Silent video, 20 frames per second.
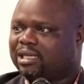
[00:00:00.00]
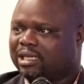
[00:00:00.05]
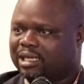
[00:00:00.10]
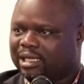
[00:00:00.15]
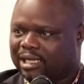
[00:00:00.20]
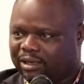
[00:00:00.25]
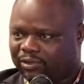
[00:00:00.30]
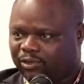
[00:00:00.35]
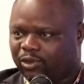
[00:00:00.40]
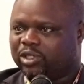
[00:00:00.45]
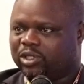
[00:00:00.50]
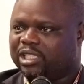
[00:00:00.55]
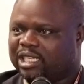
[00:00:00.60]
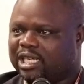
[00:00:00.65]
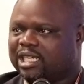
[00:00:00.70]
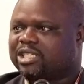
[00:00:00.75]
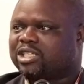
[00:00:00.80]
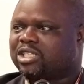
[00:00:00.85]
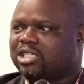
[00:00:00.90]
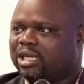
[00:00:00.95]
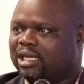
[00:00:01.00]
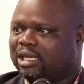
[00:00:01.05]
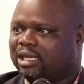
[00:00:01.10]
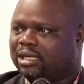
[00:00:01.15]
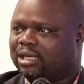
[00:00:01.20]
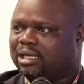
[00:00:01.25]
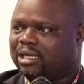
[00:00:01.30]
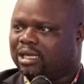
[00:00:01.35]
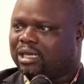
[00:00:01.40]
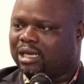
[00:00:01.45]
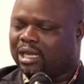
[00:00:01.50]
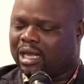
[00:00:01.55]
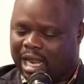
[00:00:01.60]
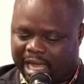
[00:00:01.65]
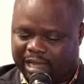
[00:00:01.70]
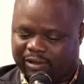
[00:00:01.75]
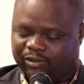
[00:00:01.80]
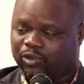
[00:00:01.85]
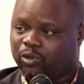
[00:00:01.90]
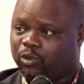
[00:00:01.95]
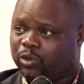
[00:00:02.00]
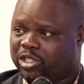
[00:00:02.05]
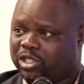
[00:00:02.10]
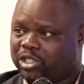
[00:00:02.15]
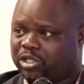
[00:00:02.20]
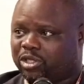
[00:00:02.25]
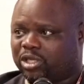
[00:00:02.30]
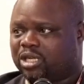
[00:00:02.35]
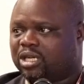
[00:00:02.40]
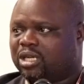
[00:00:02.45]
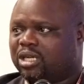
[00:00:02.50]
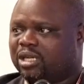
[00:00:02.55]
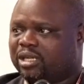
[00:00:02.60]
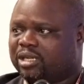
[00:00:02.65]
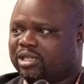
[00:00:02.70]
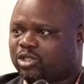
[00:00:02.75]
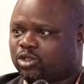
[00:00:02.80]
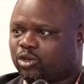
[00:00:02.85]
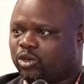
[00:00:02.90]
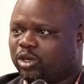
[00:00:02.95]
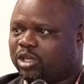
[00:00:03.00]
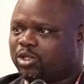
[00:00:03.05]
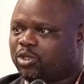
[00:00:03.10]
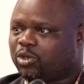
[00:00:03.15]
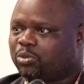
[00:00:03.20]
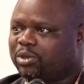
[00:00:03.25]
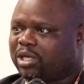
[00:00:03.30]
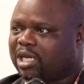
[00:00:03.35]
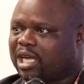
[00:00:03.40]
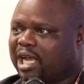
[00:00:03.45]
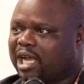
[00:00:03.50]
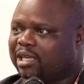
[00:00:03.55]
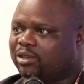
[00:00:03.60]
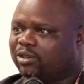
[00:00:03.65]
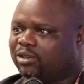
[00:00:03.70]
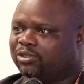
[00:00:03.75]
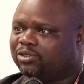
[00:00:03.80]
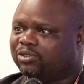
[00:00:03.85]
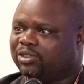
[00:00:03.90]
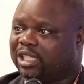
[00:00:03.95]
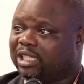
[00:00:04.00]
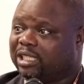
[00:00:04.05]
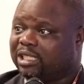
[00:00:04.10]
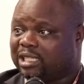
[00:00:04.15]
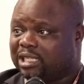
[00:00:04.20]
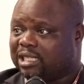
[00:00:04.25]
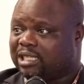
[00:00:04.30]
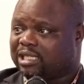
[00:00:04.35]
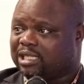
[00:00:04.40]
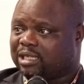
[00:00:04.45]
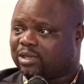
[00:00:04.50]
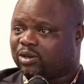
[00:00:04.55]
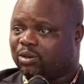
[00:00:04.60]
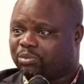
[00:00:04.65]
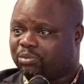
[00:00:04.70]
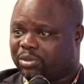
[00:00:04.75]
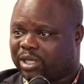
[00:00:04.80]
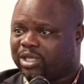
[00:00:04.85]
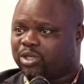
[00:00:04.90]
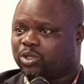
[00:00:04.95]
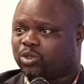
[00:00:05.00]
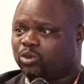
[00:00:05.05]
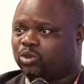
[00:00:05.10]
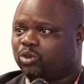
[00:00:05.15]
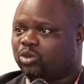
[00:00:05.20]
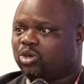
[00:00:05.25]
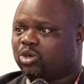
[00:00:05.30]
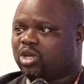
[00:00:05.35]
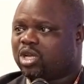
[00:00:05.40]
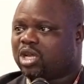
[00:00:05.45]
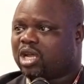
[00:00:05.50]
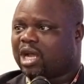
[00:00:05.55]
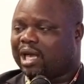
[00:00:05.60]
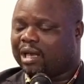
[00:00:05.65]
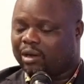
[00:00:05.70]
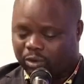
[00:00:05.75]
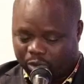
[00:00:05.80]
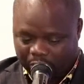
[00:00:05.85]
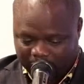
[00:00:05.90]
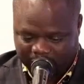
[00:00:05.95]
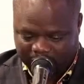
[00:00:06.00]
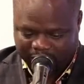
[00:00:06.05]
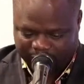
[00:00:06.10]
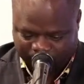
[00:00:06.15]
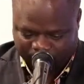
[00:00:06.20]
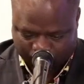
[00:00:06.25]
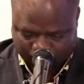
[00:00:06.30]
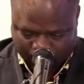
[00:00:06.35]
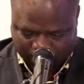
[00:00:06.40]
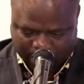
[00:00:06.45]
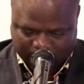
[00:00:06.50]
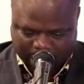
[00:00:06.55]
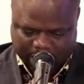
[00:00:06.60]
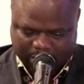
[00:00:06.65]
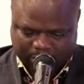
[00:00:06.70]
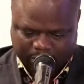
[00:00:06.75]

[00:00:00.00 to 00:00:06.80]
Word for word: for the next uh, uh, life, which is going to be kind of very easy compared to how we live today.